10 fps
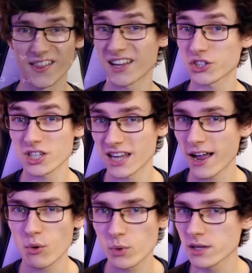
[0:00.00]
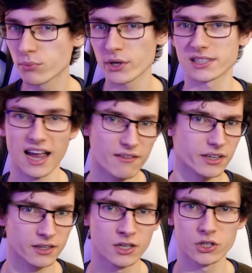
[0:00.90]
That's just how we Brits have
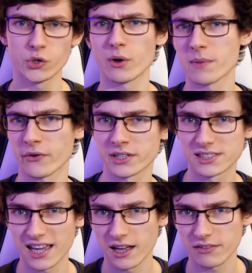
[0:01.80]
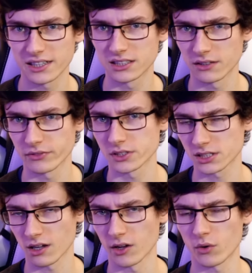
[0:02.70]
it. You Americans have a different
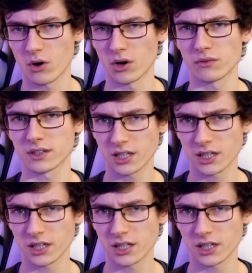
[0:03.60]
style of